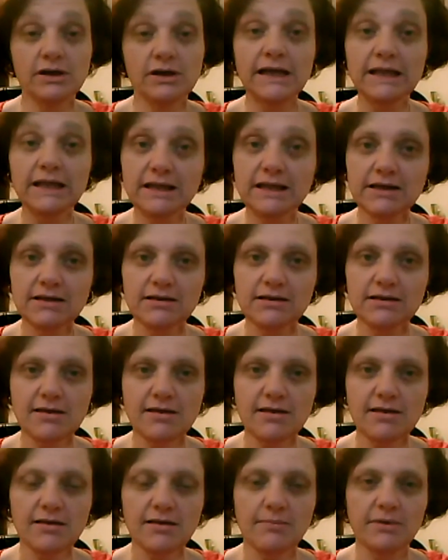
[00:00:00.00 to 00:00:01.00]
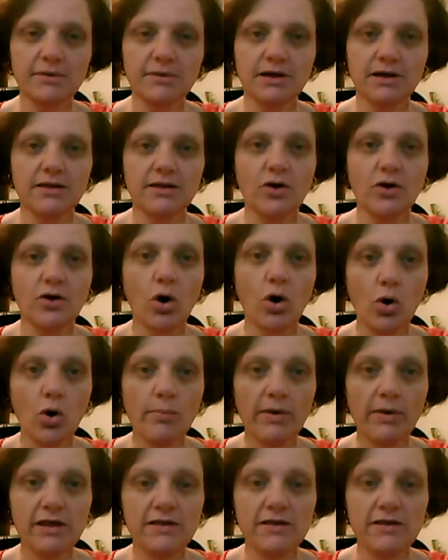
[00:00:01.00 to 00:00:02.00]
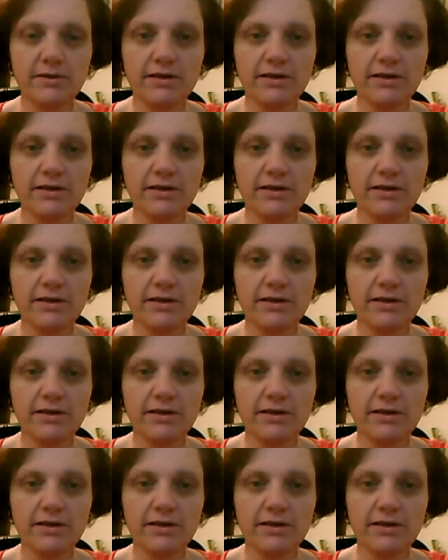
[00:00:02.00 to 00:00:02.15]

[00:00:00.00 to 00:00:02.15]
and I think this is something that home-based